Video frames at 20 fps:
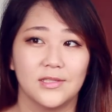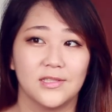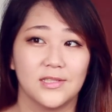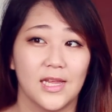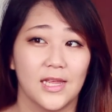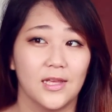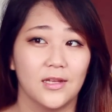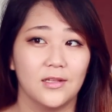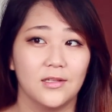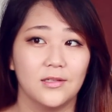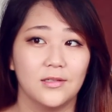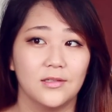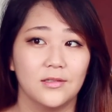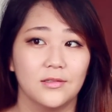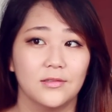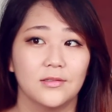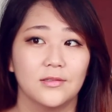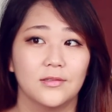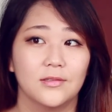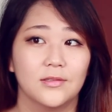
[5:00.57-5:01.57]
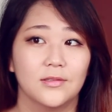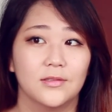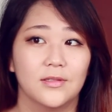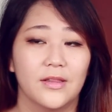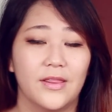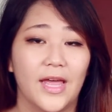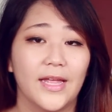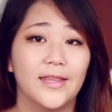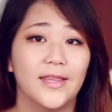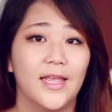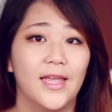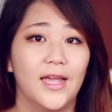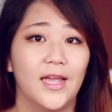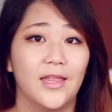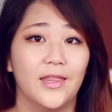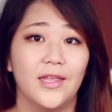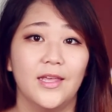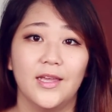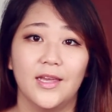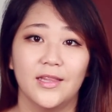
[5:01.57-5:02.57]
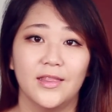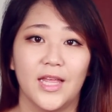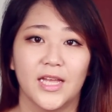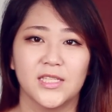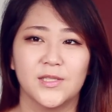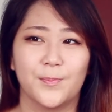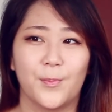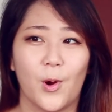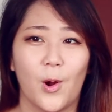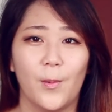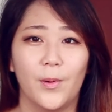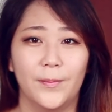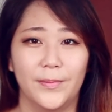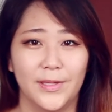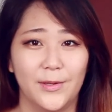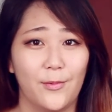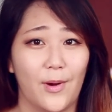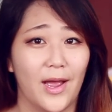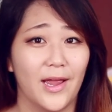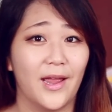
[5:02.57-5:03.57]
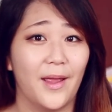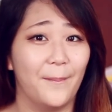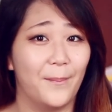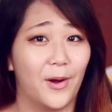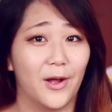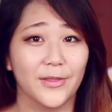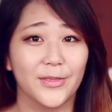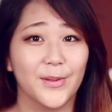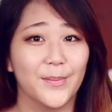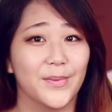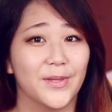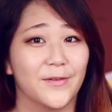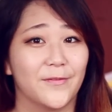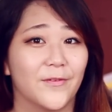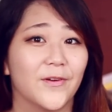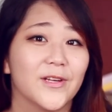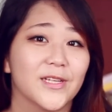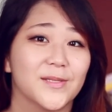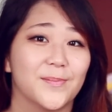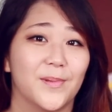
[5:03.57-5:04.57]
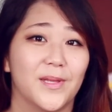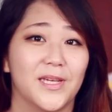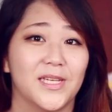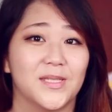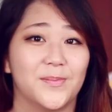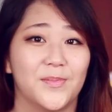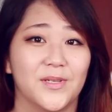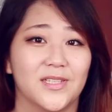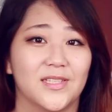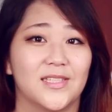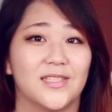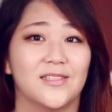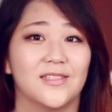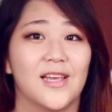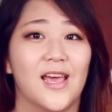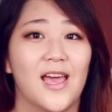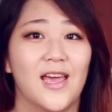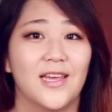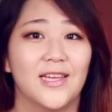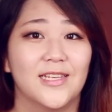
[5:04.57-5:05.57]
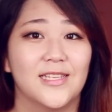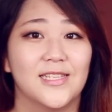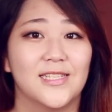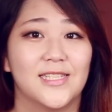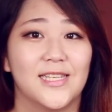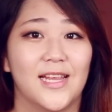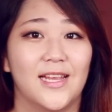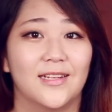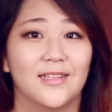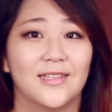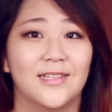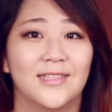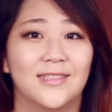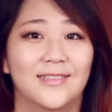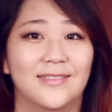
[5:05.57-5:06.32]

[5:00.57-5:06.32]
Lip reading: sale that day, I think, and that's probably why I bought them in the first place, because sale.